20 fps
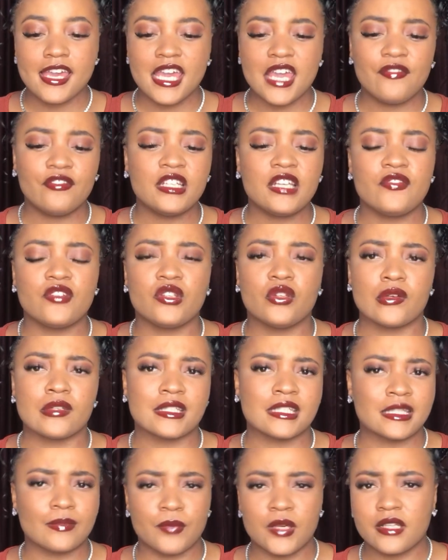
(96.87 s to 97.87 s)
Even if you don't
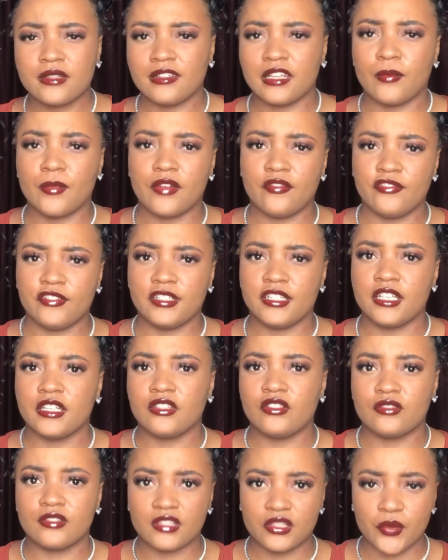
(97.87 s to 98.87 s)
speak to them every day,
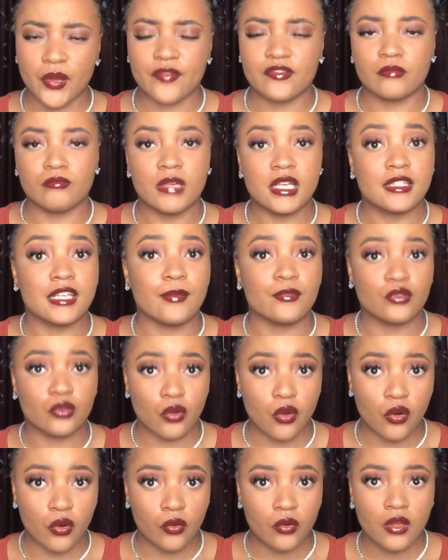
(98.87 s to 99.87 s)
you still have to make time to
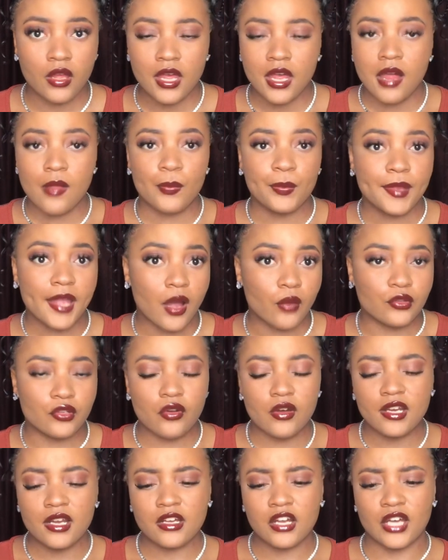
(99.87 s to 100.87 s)
call. Now, the
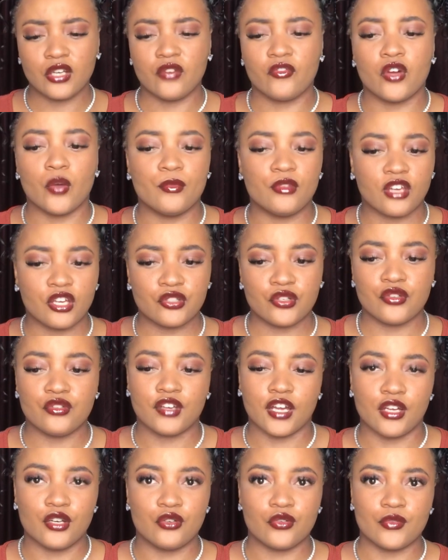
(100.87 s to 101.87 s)
other kind of communication you
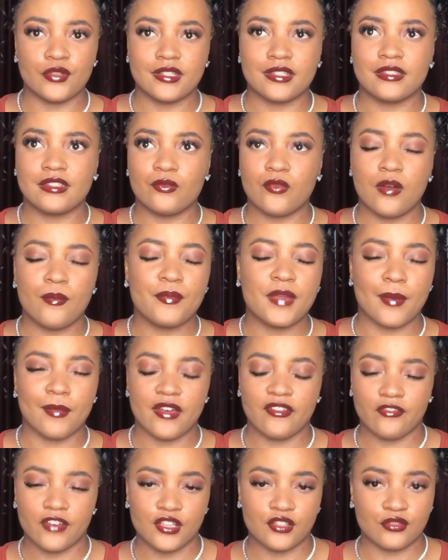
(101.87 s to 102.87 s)
can do is the one me and my
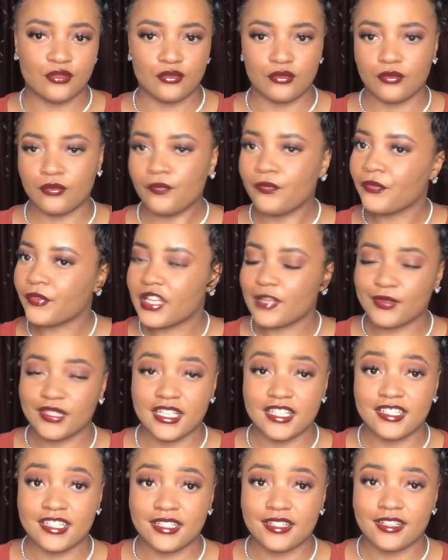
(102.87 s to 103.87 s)
friends do.
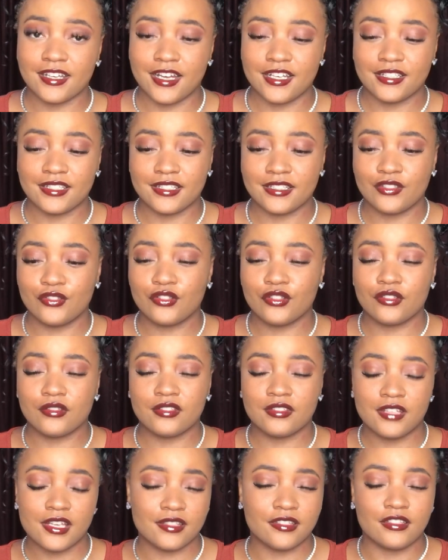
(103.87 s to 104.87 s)
Especially Jessica, she
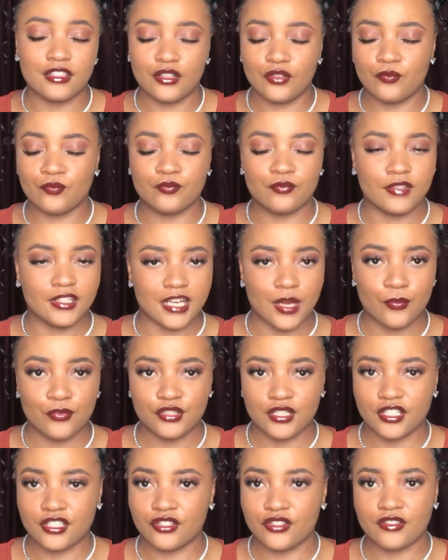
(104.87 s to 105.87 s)
stays in
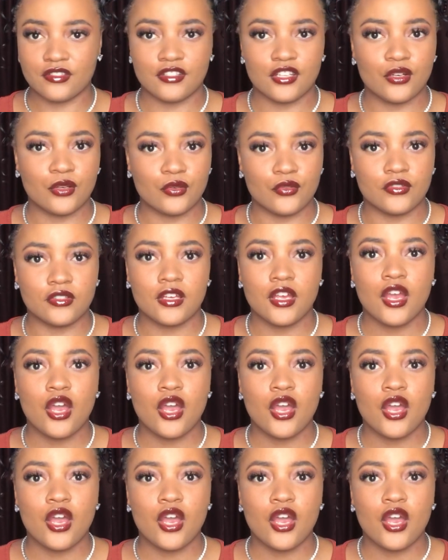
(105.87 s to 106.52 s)
Abuja. She doesn't stay close.